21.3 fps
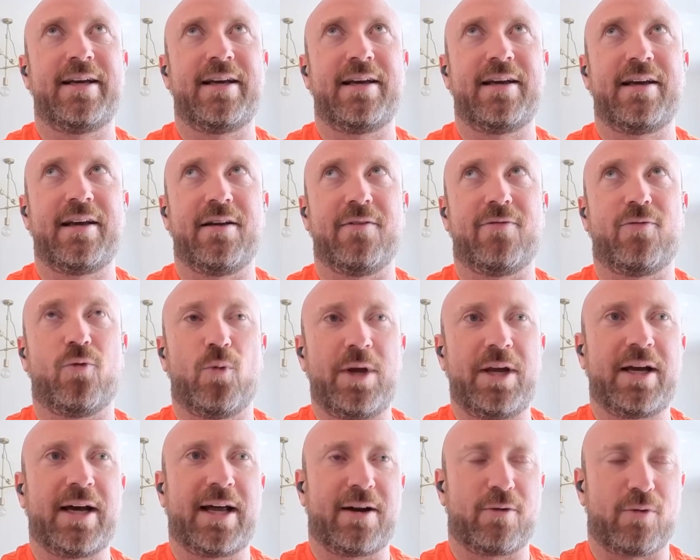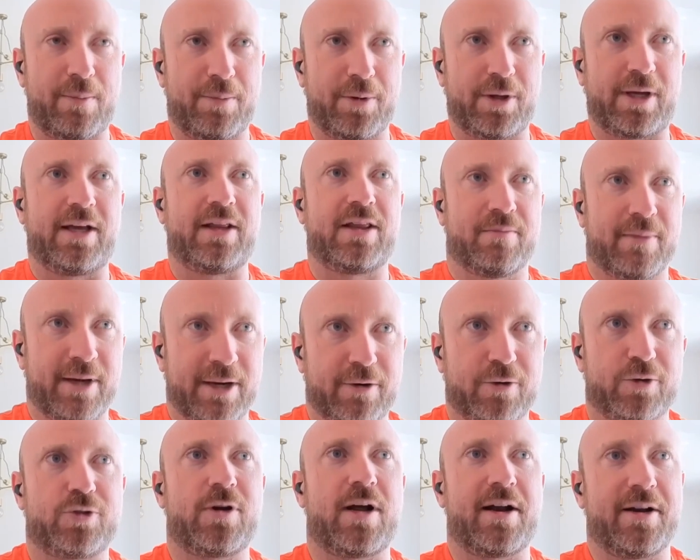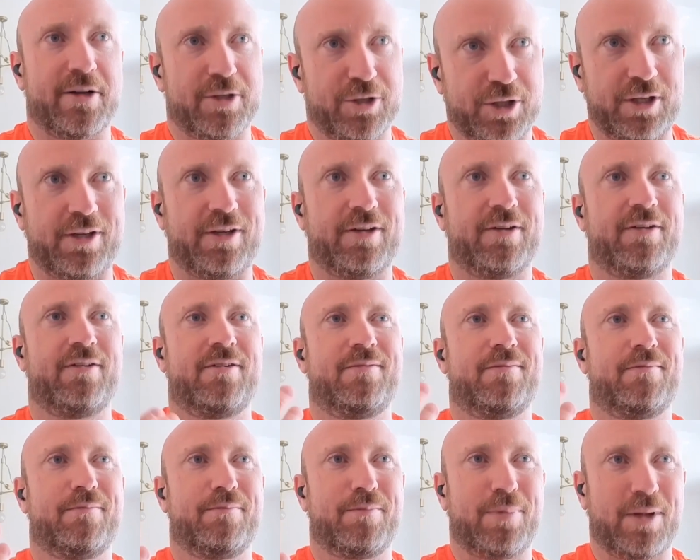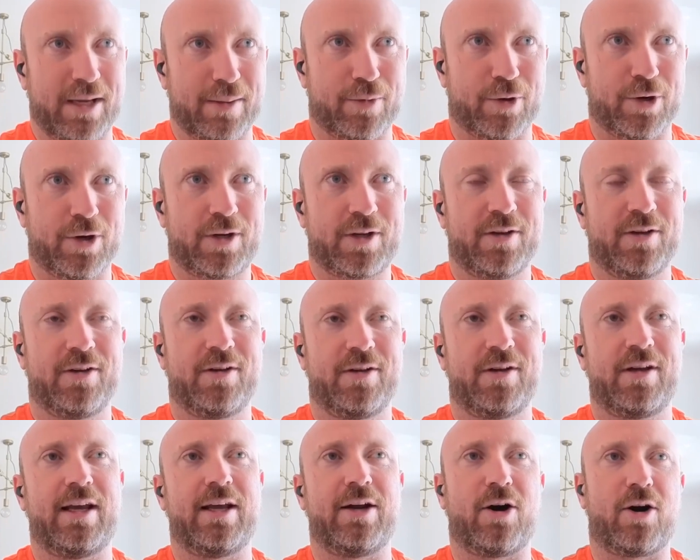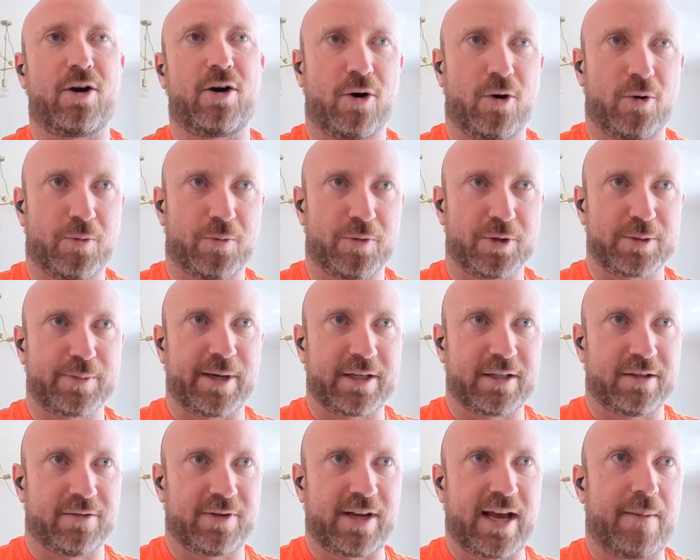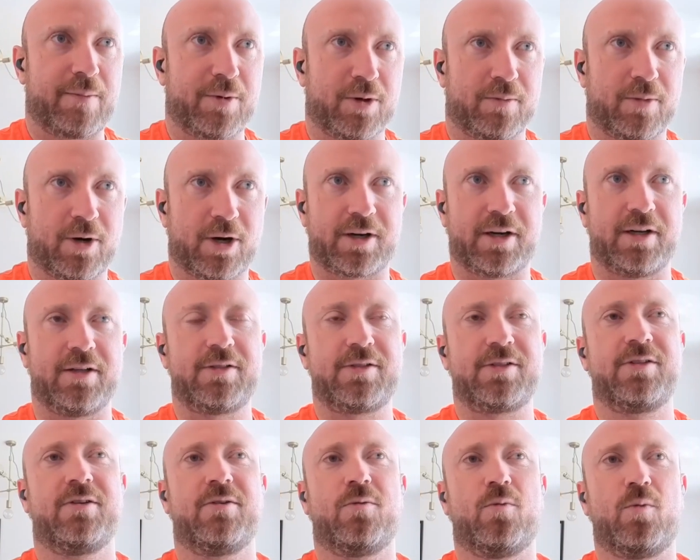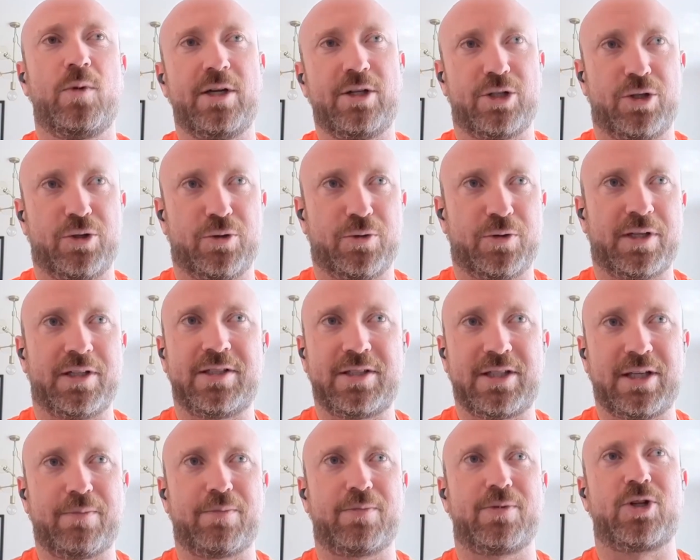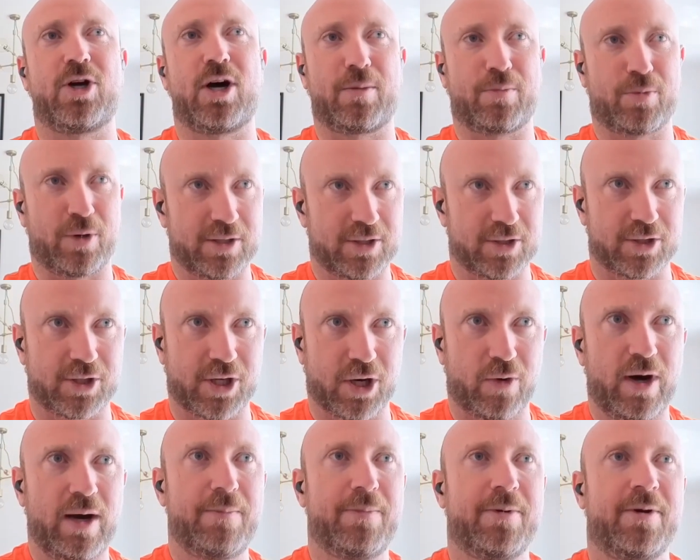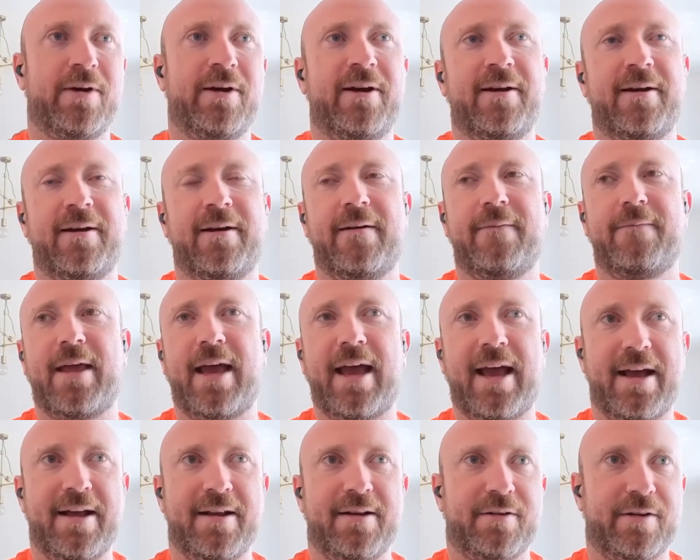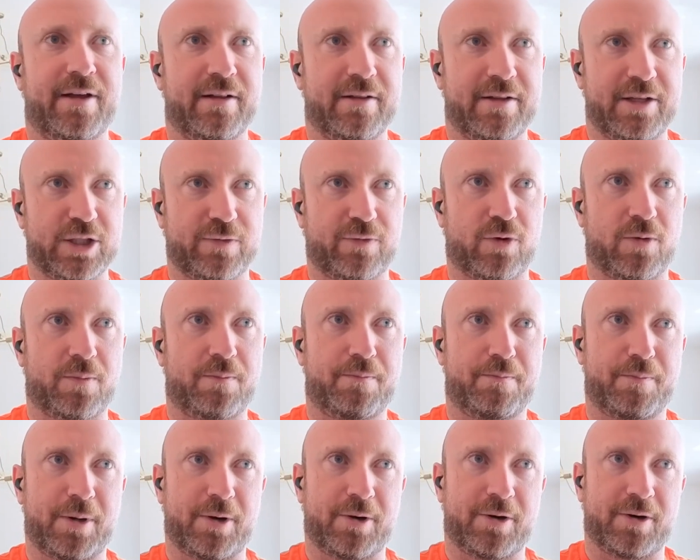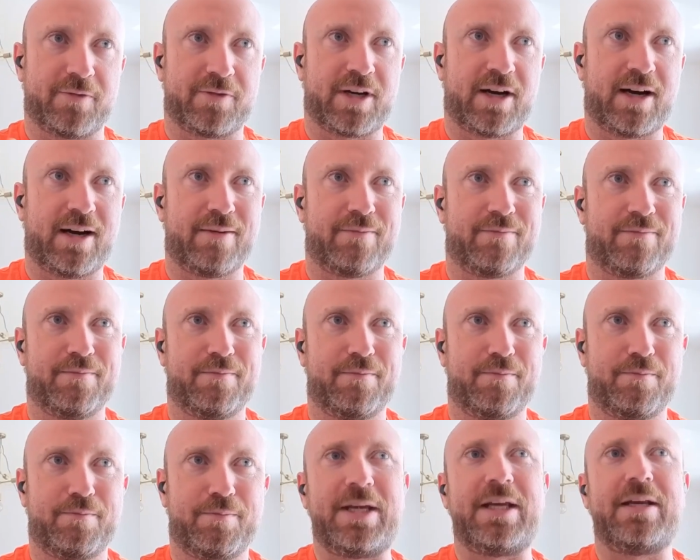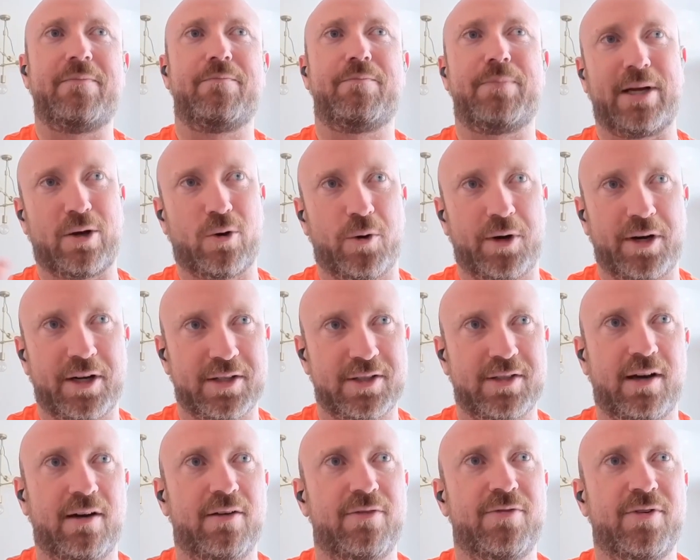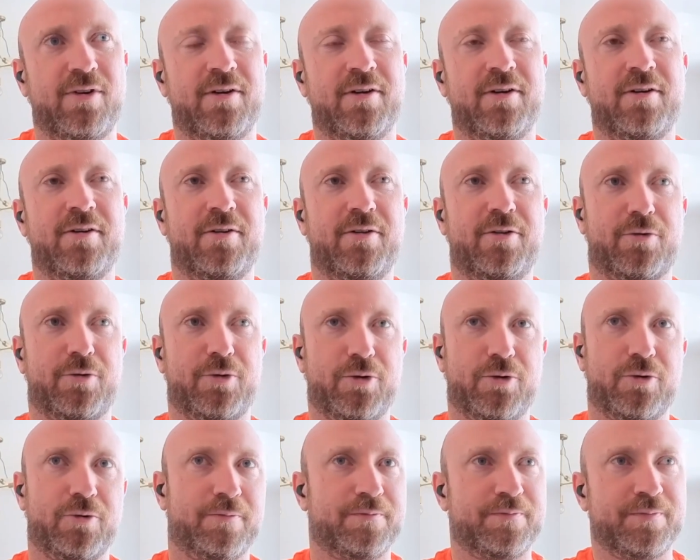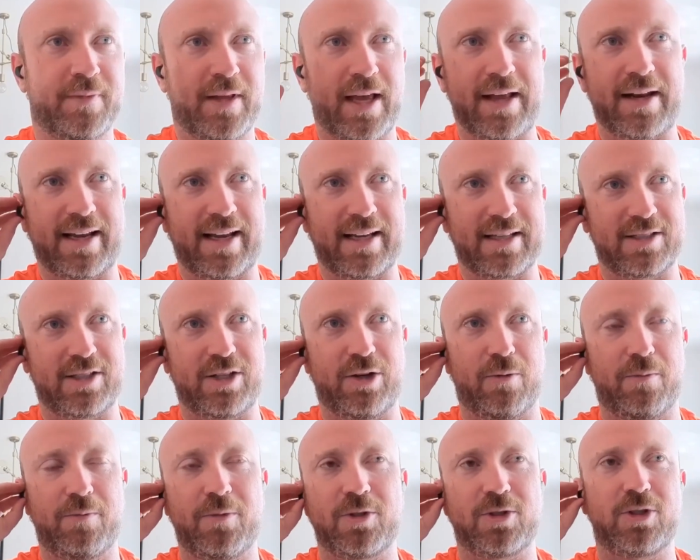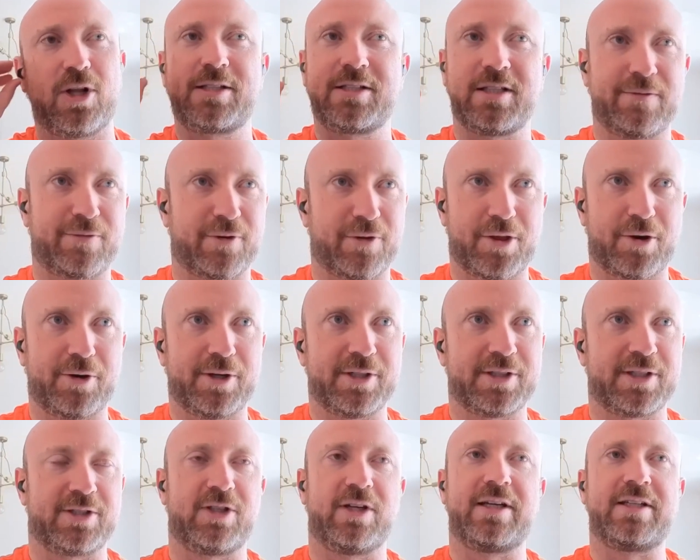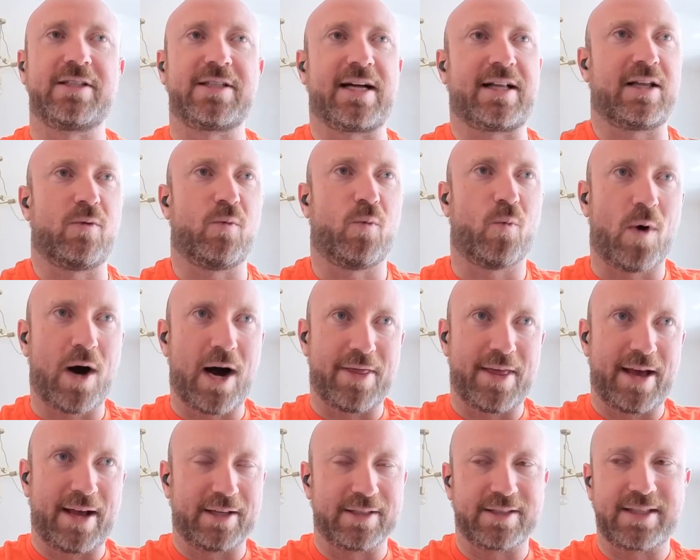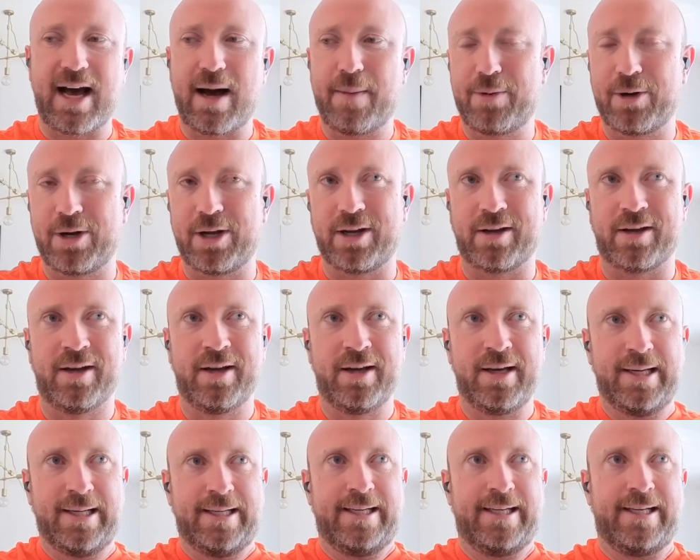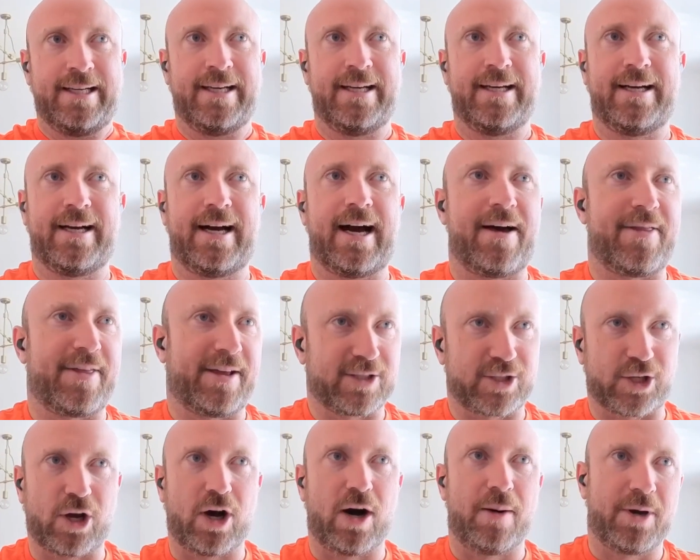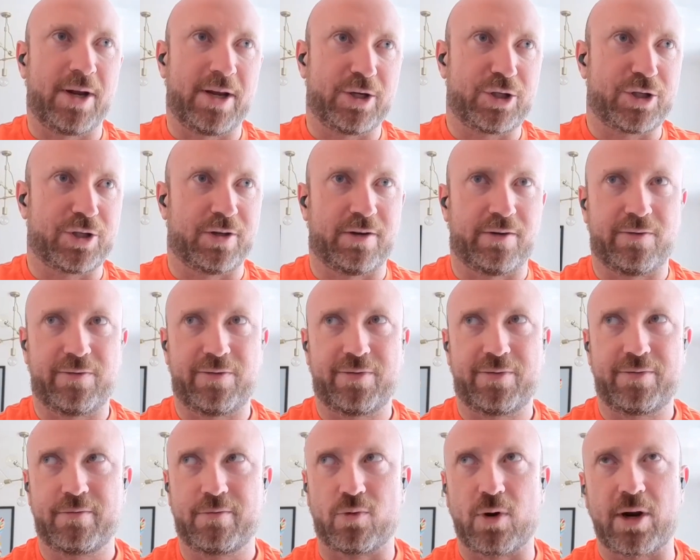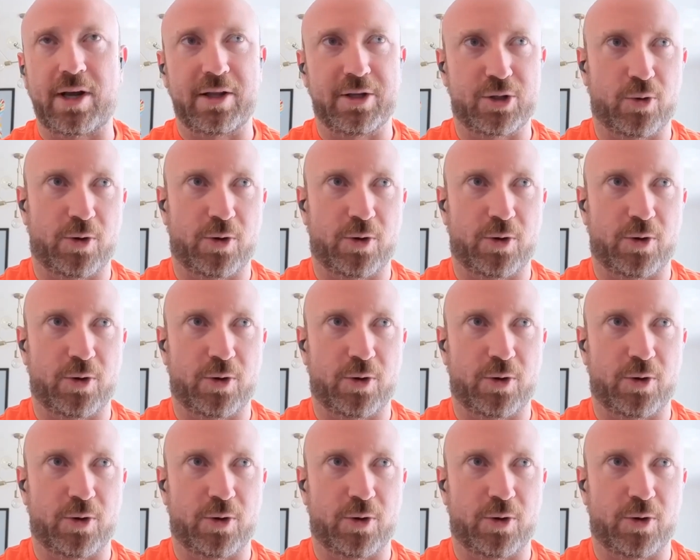if we kind of replicate the MicroStrategy playbook in our respective capital markets, we too can see stock prices go up, and at least for a period of time, beat Bitcoin itself through. And I guess, there's lots of different theories as to exactly why that is happening. I think it's a combination of regulatory